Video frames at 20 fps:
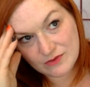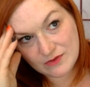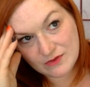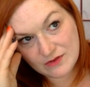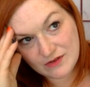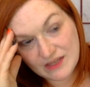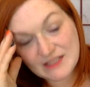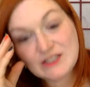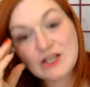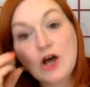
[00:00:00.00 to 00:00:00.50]

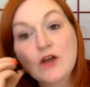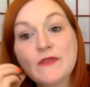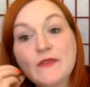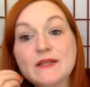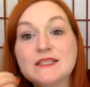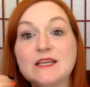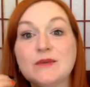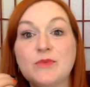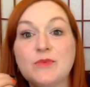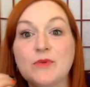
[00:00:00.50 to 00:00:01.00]
it's on the
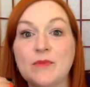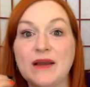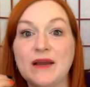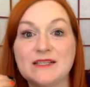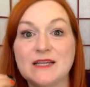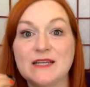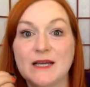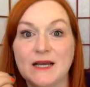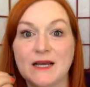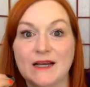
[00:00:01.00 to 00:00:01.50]
tip of my
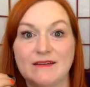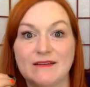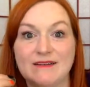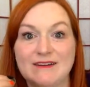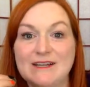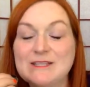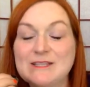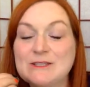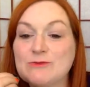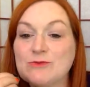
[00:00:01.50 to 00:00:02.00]
tongue.
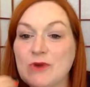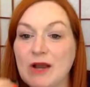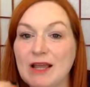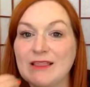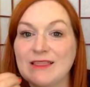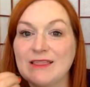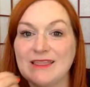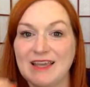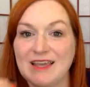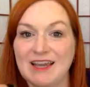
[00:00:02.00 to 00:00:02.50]
It's right
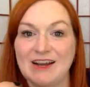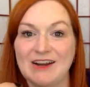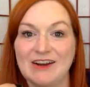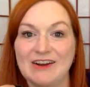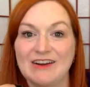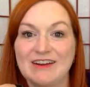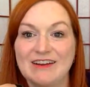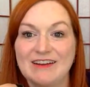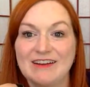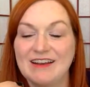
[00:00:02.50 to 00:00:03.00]

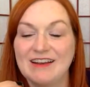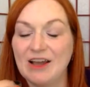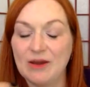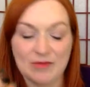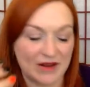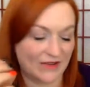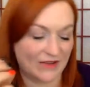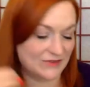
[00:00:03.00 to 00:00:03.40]
there. Now I'm gonna have to